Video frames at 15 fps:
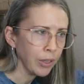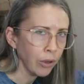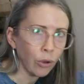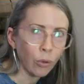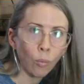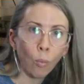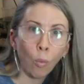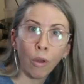you
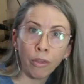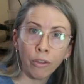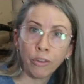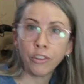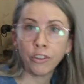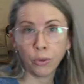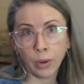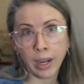know, what
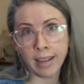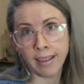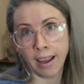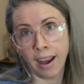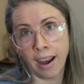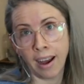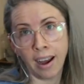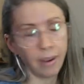those tweaks
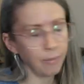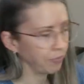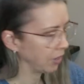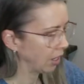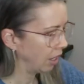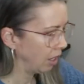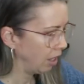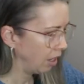are,
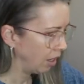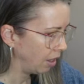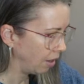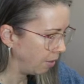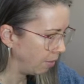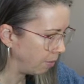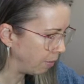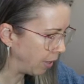
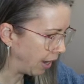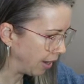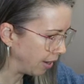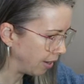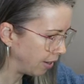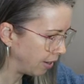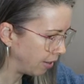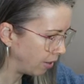but
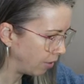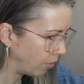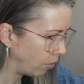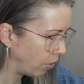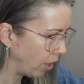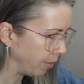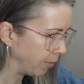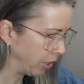
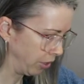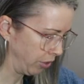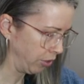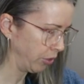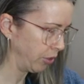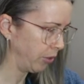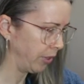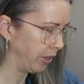what I'm gonna
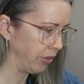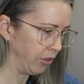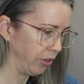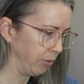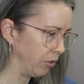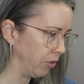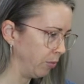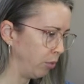do is
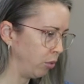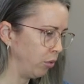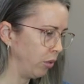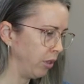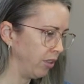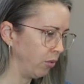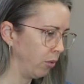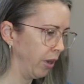just
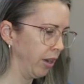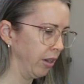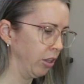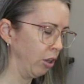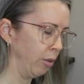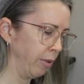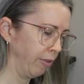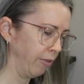pull this one a
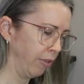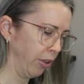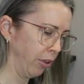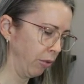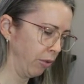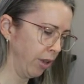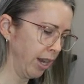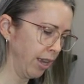little bit
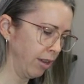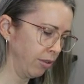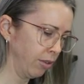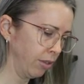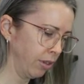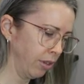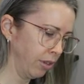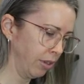further around
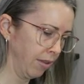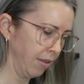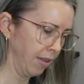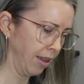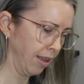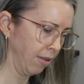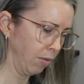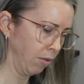because
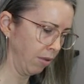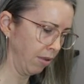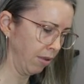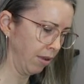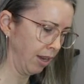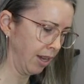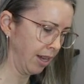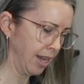that's what
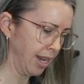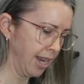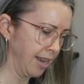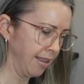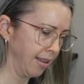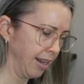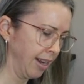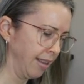it
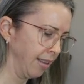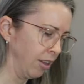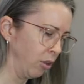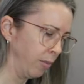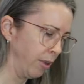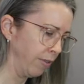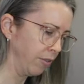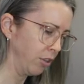needs. It needs a
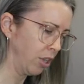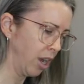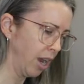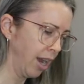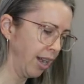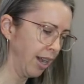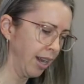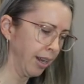little bit of
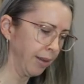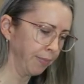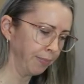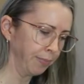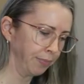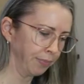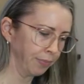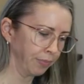tightening.
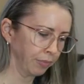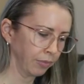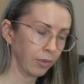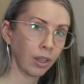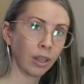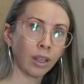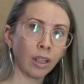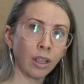
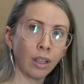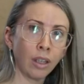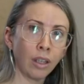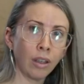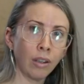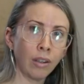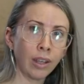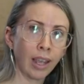
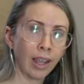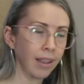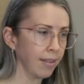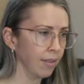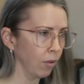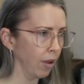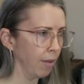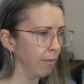Okay,
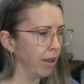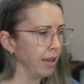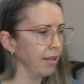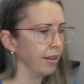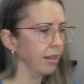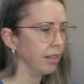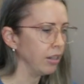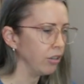so I'm
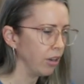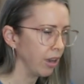basically